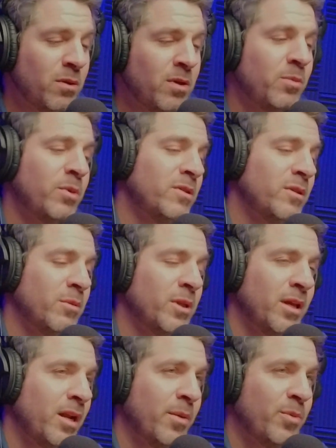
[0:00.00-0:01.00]
It could be something
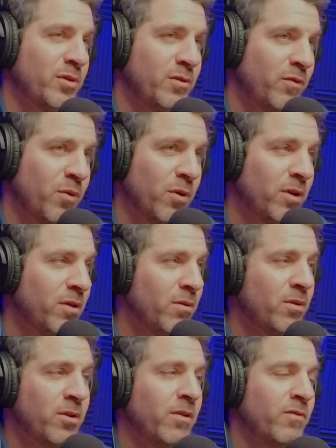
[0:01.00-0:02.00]
that happens for you,
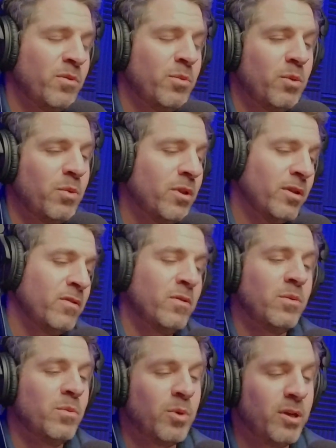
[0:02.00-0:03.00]
and you have to be willing
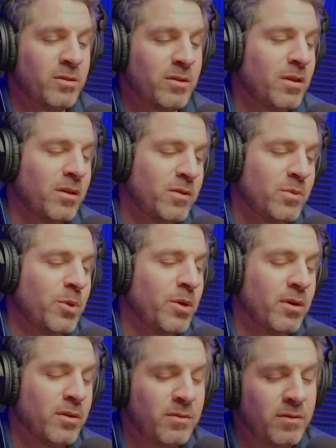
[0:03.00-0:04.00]
to embrace the
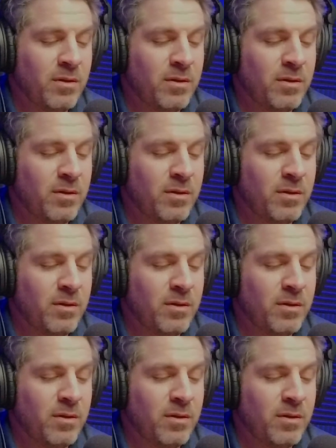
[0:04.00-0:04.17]
experience.